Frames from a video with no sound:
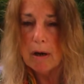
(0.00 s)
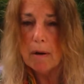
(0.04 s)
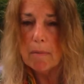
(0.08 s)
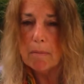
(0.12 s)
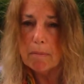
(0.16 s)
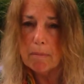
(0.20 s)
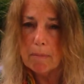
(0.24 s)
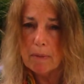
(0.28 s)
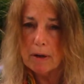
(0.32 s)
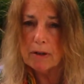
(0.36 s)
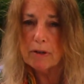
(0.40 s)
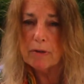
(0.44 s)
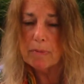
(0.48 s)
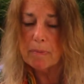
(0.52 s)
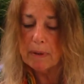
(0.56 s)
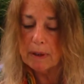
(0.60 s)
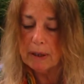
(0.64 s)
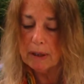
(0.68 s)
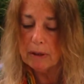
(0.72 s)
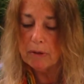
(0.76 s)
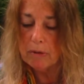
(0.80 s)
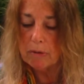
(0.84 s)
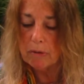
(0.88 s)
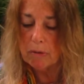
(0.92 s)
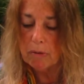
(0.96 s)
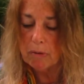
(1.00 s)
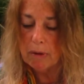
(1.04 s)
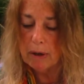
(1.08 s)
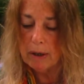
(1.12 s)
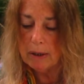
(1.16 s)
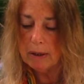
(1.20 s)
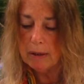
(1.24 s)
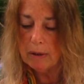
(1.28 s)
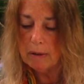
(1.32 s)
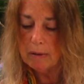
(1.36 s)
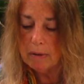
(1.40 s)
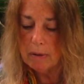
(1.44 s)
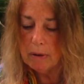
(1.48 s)
must be
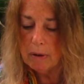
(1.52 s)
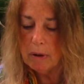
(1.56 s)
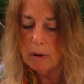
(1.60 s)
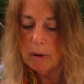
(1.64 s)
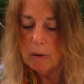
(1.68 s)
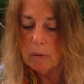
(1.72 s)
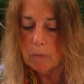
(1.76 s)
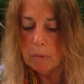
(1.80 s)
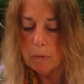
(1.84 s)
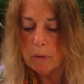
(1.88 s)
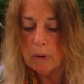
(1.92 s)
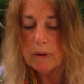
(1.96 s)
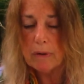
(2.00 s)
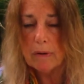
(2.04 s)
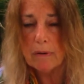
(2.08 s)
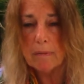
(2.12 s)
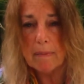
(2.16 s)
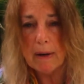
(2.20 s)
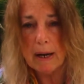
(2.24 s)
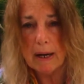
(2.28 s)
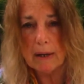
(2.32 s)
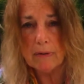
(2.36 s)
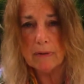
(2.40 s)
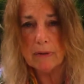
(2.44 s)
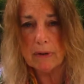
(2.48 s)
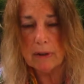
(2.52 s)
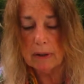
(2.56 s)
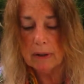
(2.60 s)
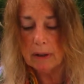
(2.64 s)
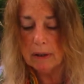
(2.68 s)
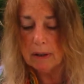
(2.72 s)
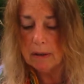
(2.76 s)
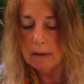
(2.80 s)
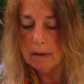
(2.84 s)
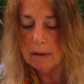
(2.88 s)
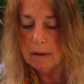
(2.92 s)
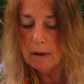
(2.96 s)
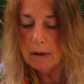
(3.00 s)
integrated with the
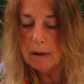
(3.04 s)
masculine